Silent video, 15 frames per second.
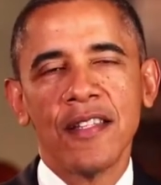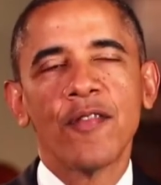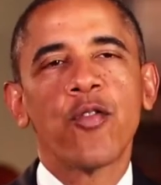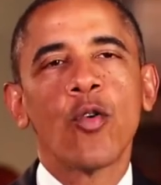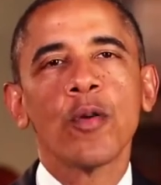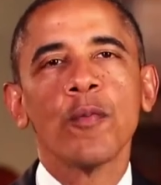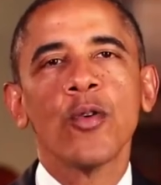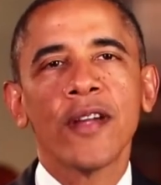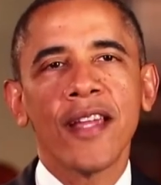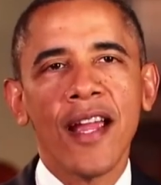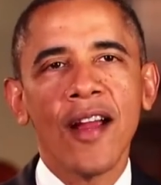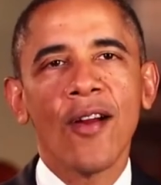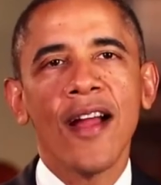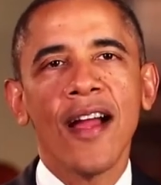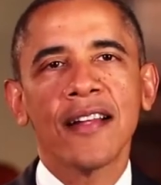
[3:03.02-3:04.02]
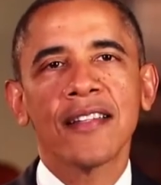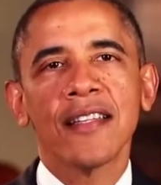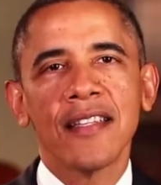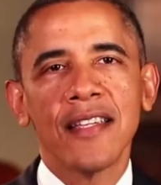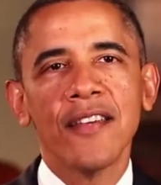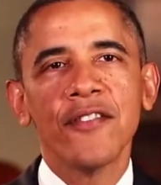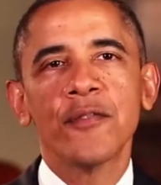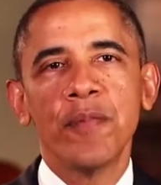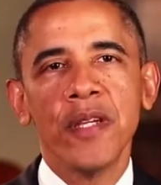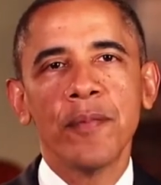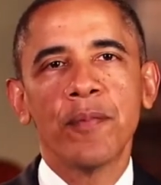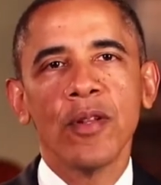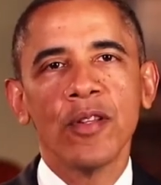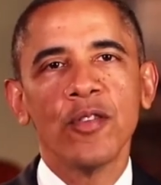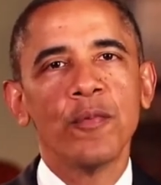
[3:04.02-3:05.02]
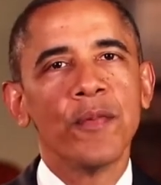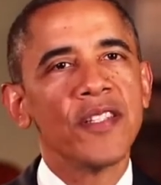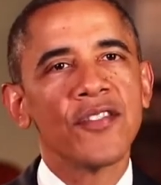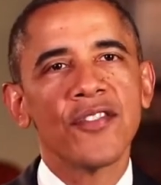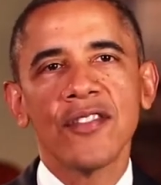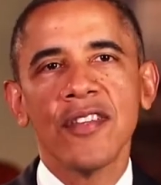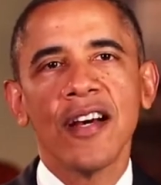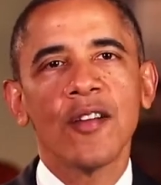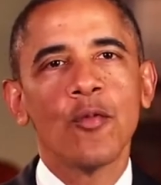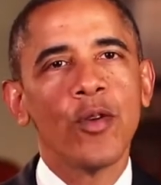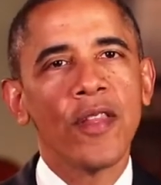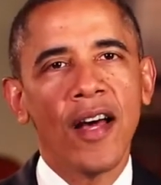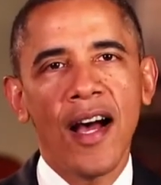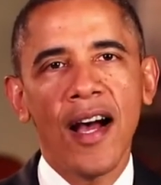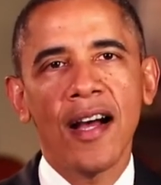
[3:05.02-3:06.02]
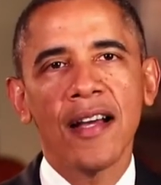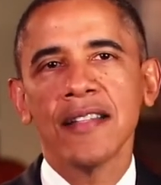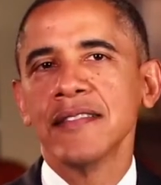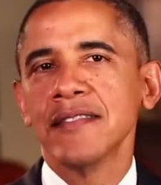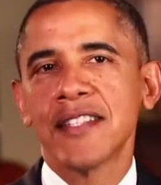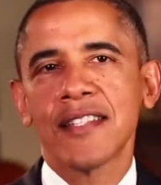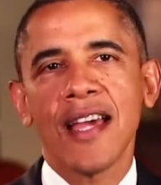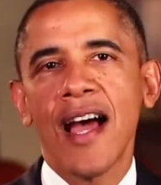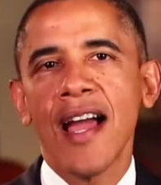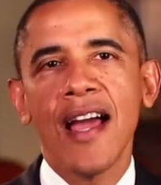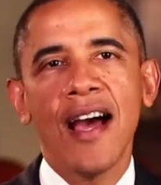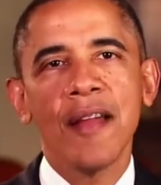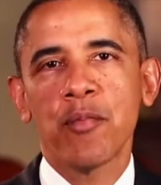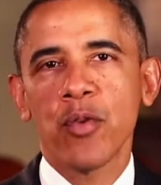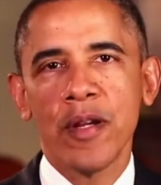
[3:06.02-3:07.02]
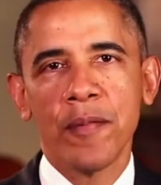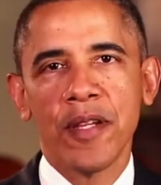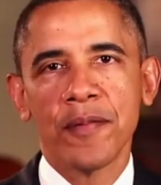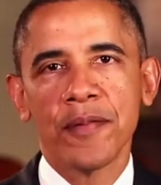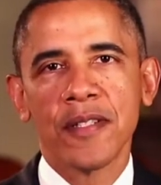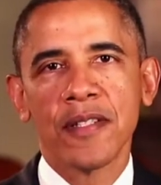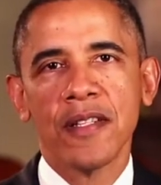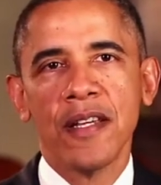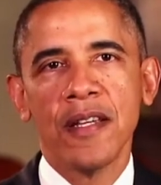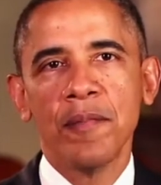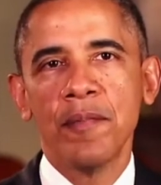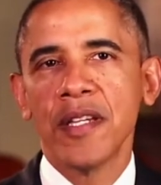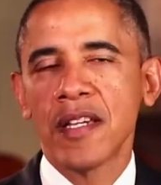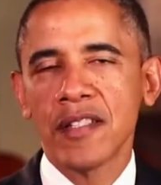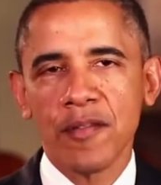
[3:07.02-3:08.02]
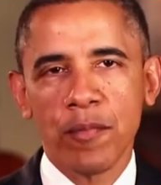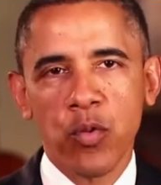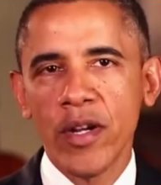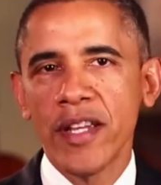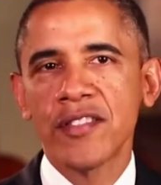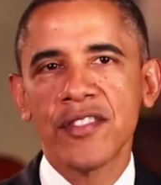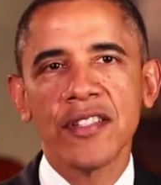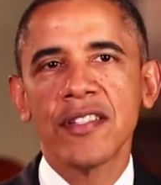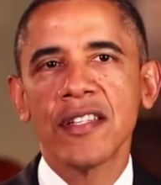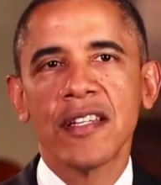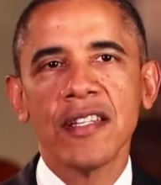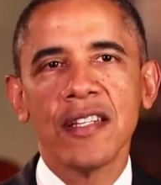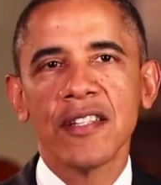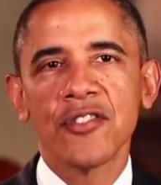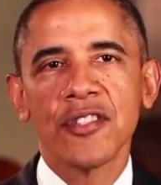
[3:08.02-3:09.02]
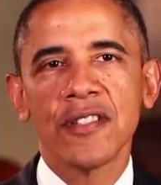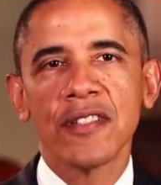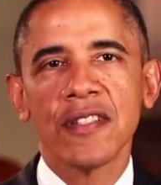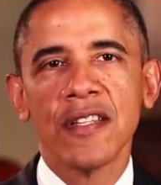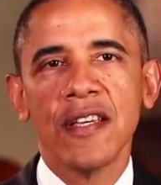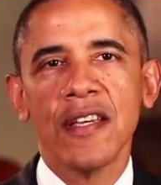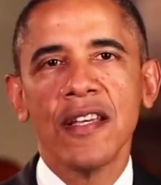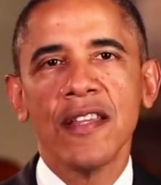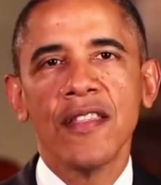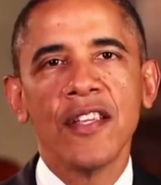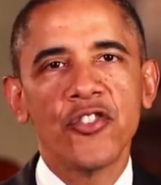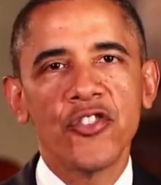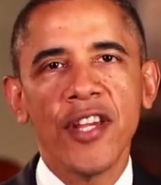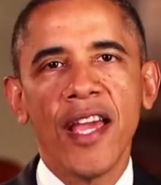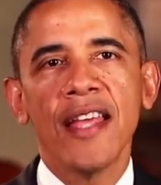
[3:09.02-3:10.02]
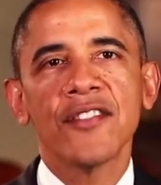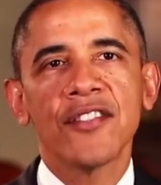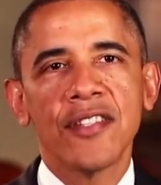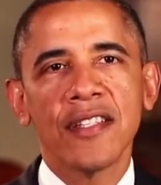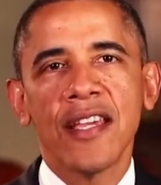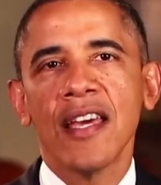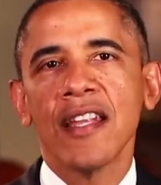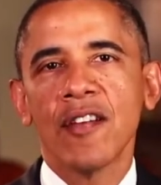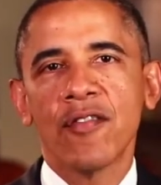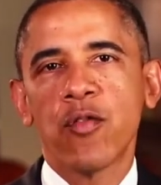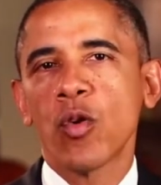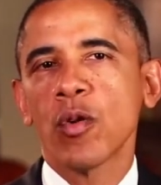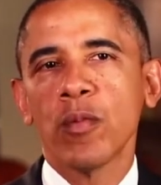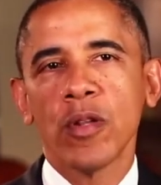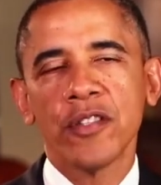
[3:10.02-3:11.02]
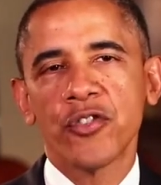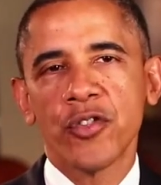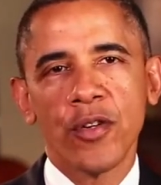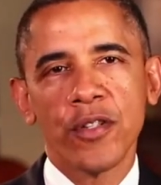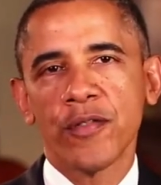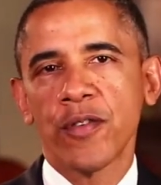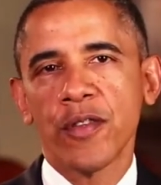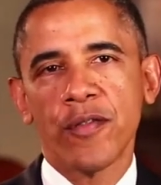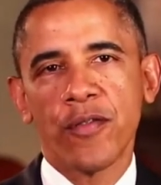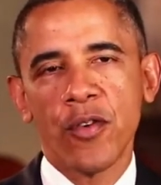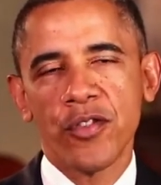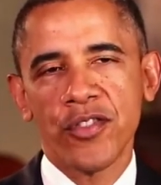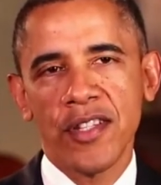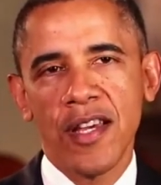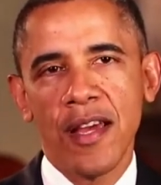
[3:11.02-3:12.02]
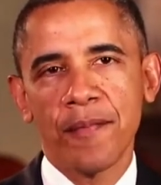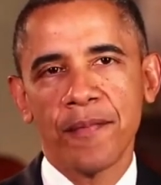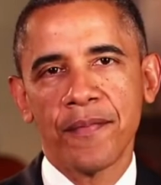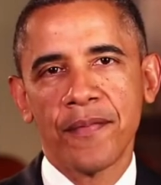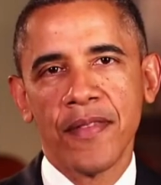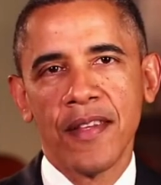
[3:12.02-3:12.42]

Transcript: The Affordable Care Act gives people who've been stuck with sky high premiums because of pre existing conditions the chance to get affordable insurance for the first time.